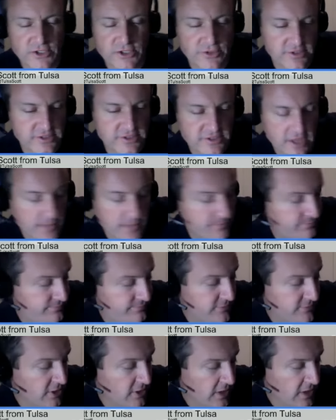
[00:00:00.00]
is, um,
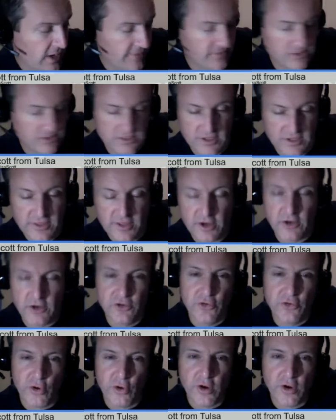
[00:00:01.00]
you know, obviously their
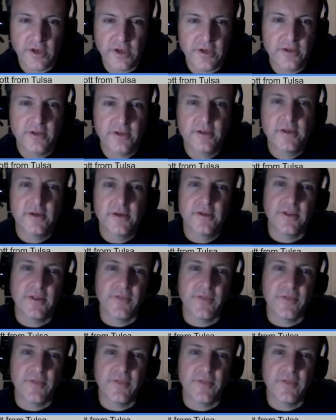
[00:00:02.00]
droid that they